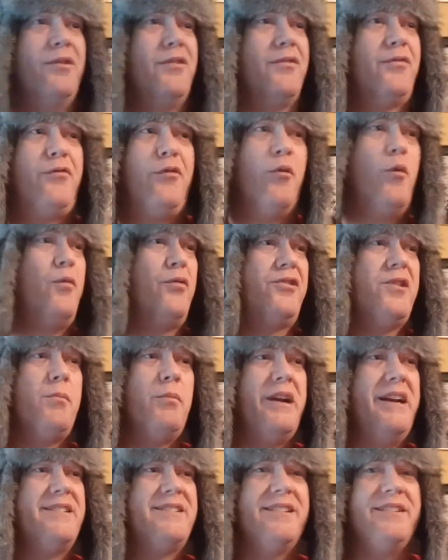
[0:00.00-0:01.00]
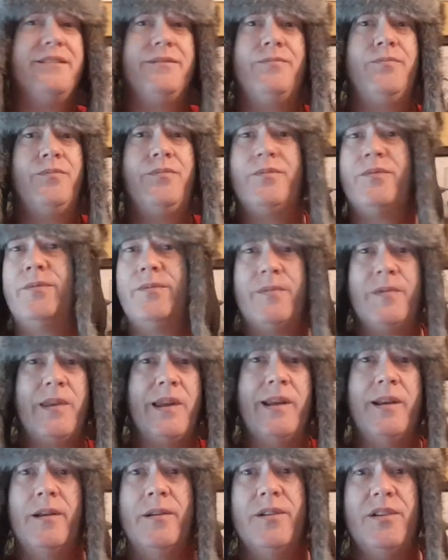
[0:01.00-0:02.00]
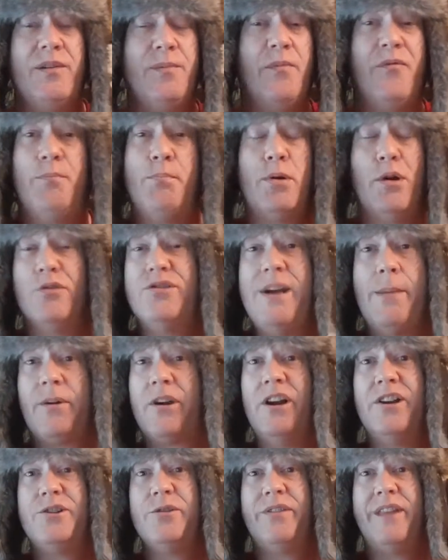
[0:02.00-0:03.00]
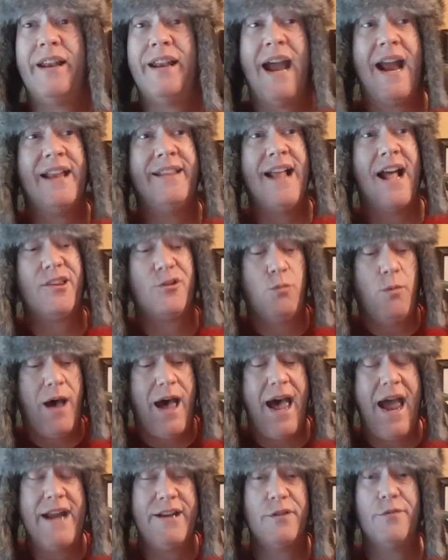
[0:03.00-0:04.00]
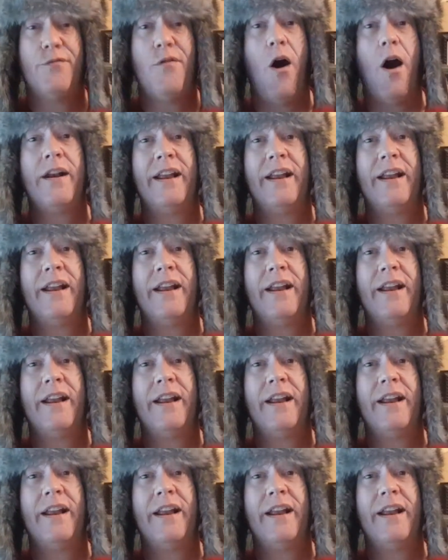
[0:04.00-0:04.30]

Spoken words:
for some reason Pearl Jam couldn't do it that night, and that's why Nirvana